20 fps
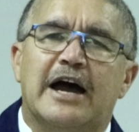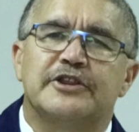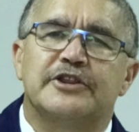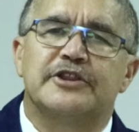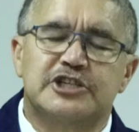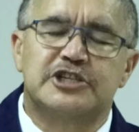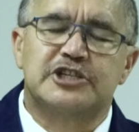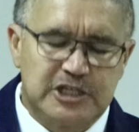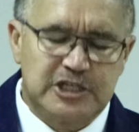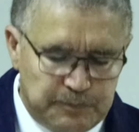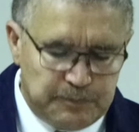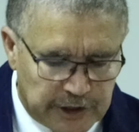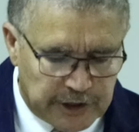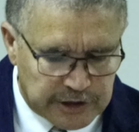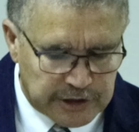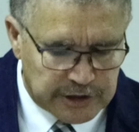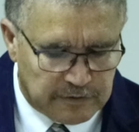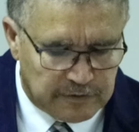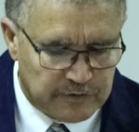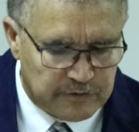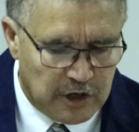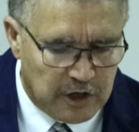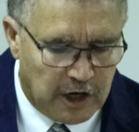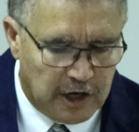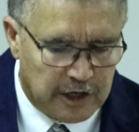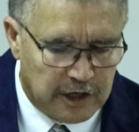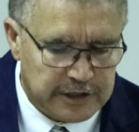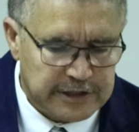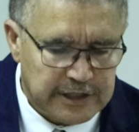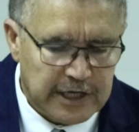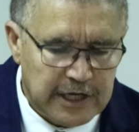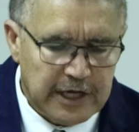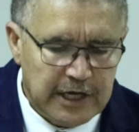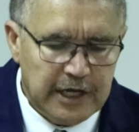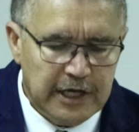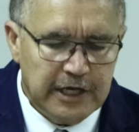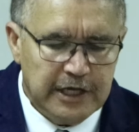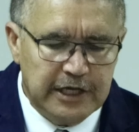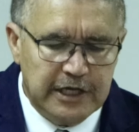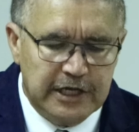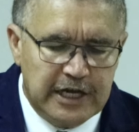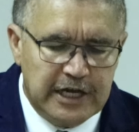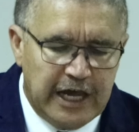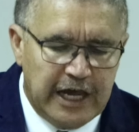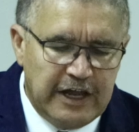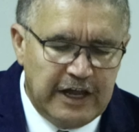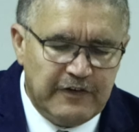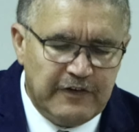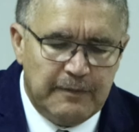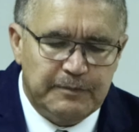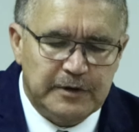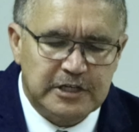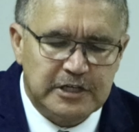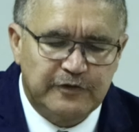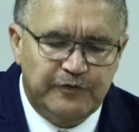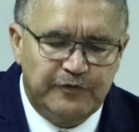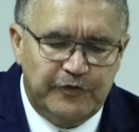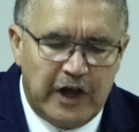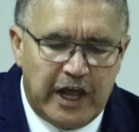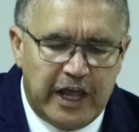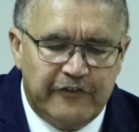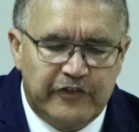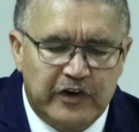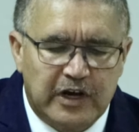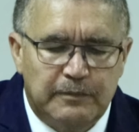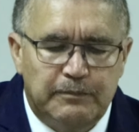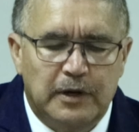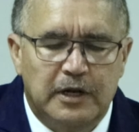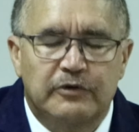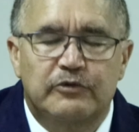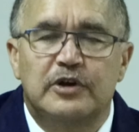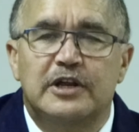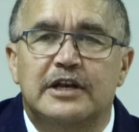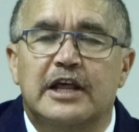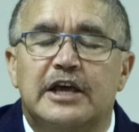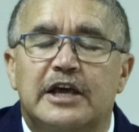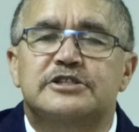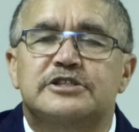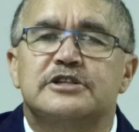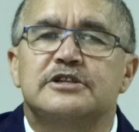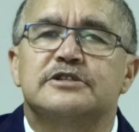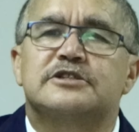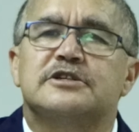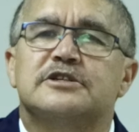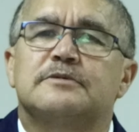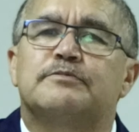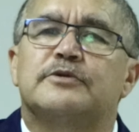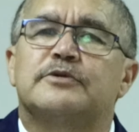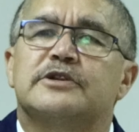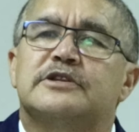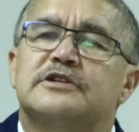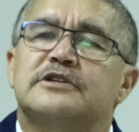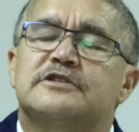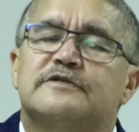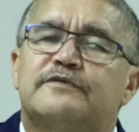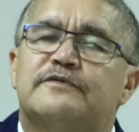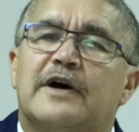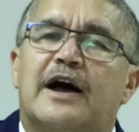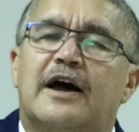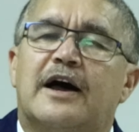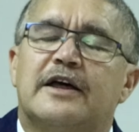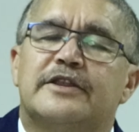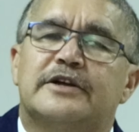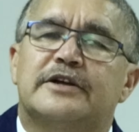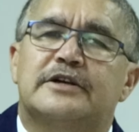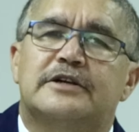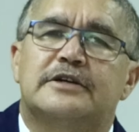the Spirit of God. He gave up His favorable relationship with His Father